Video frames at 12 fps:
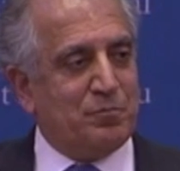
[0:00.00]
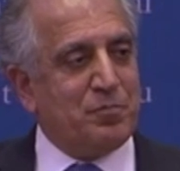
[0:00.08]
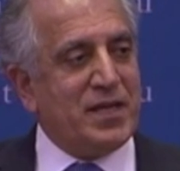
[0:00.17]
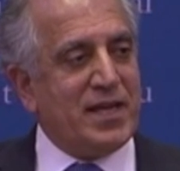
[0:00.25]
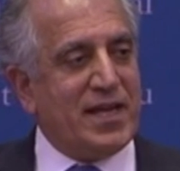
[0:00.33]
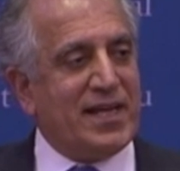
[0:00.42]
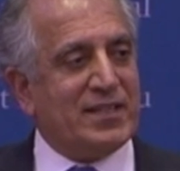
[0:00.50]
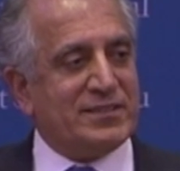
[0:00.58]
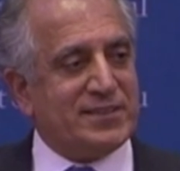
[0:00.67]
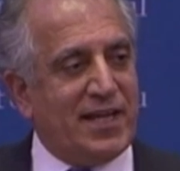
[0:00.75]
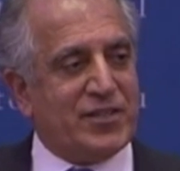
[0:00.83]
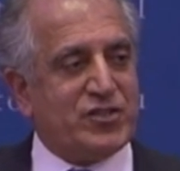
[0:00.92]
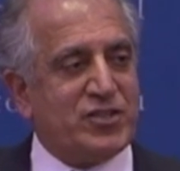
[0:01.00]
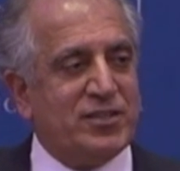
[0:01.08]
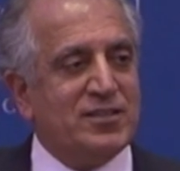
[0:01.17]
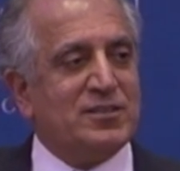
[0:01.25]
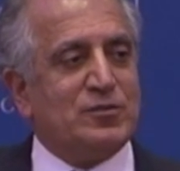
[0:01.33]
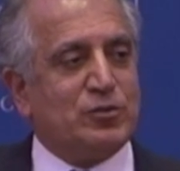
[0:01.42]
being such
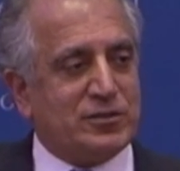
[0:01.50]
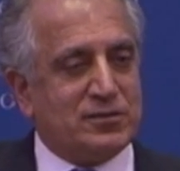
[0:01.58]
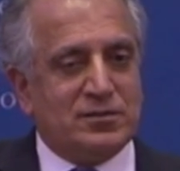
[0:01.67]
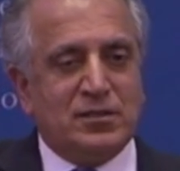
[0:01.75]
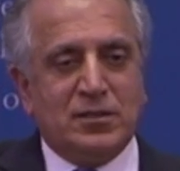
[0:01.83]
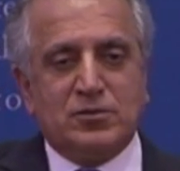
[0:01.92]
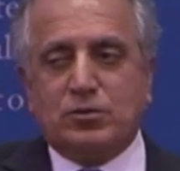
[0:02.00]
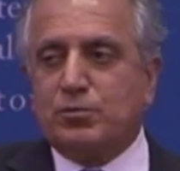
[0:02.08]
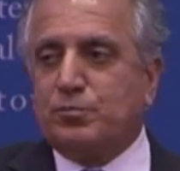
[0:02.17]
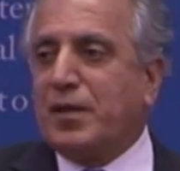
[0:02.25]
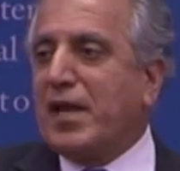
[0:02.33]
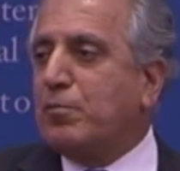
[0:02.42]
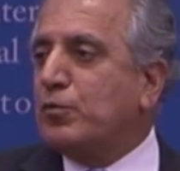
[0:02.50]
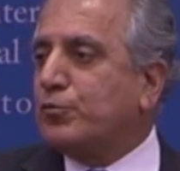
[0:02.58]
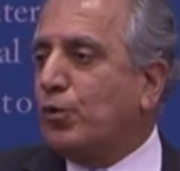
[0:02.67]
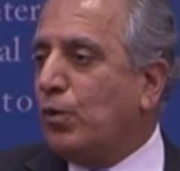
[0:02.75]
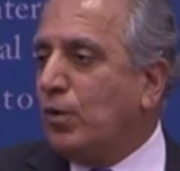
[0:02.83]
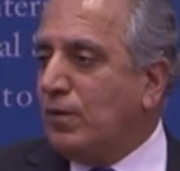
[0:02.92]
to be able
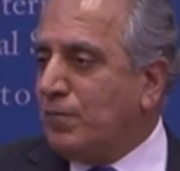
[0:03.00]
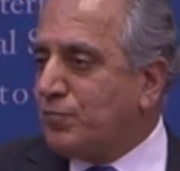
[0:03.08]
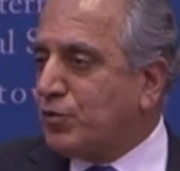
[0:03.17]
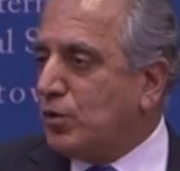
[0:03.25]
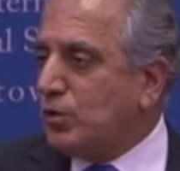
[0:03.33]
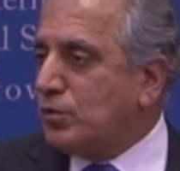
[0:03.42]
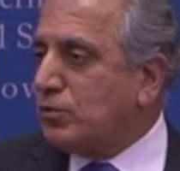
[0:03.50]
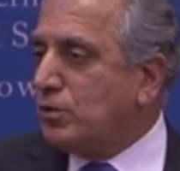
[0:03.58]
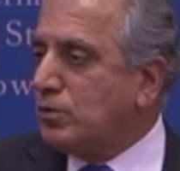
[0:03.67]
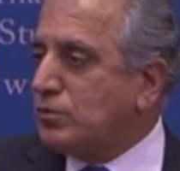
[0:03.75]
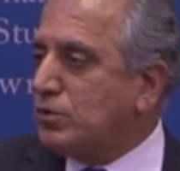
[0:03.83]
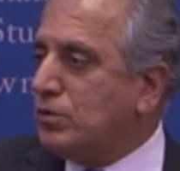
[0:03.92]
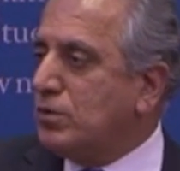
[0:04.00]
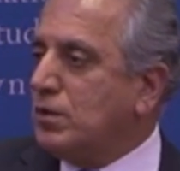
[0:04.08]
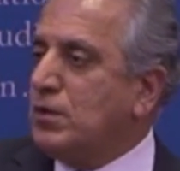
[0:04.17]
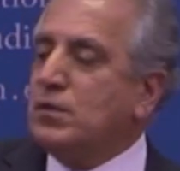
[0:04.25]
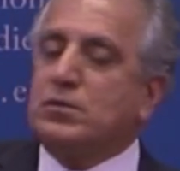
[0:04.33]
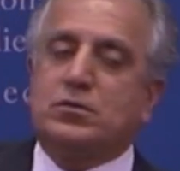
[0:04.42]
to
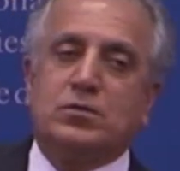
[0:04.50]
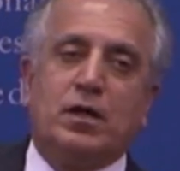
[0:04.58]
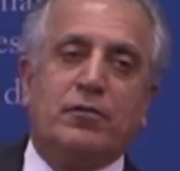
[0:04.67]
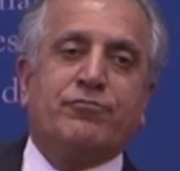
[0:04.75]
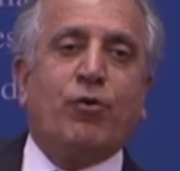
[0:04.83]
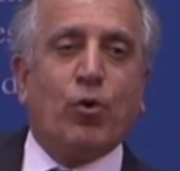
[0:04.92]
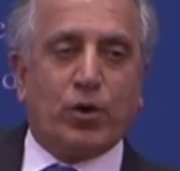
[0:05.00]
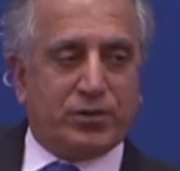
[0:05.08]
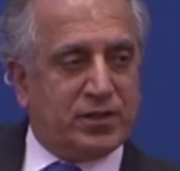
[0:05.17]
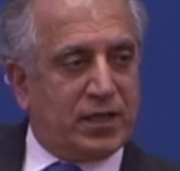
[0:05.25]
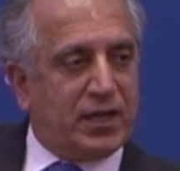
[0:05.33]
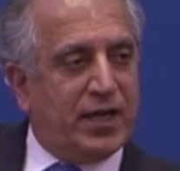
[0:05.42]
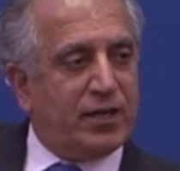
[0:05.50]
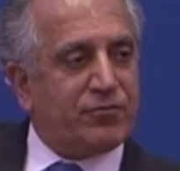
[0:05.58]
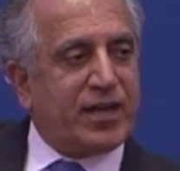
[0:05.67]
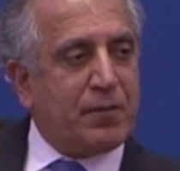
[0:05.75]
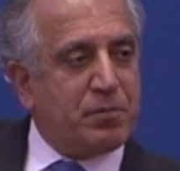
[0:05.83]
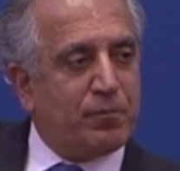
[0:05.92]
afford the kind
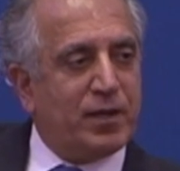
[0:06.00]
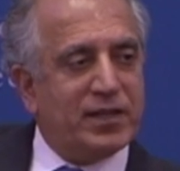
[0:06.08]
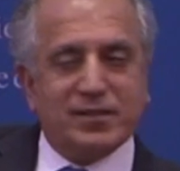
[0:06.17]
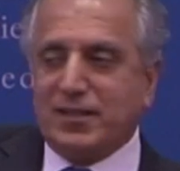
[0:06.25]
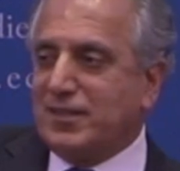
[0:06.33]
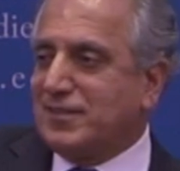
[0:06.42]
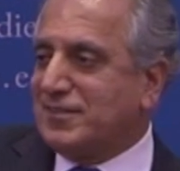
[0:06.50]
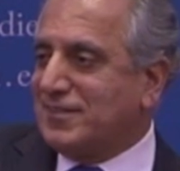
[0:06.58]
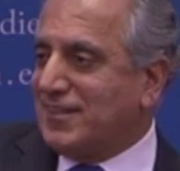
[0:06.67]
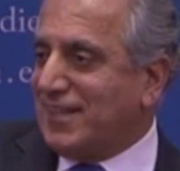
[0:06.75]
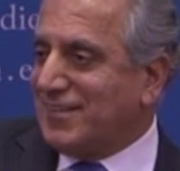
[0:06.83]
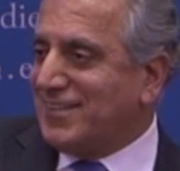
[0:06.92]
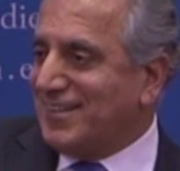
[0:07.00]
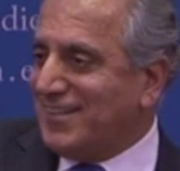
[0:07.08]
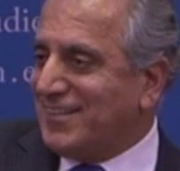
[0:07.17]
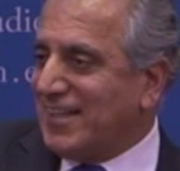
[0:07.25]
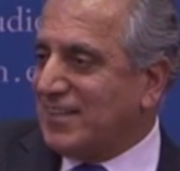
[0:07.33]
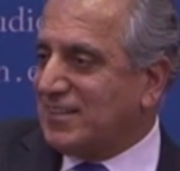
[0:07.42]
of capabilities that
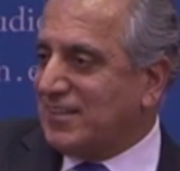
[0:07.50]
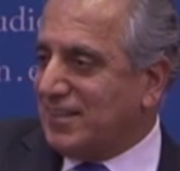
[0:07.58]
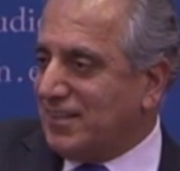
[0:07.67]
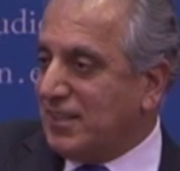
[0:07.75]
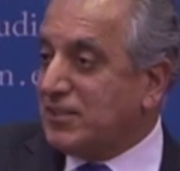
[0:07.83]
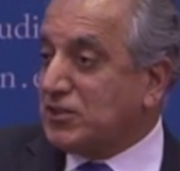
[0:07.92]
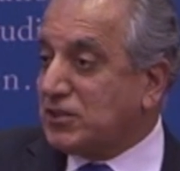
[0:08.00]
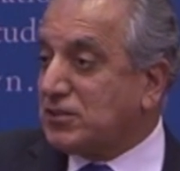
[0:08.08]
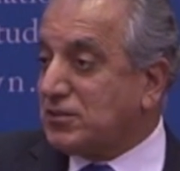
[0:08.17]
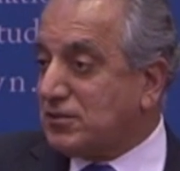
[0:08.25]
its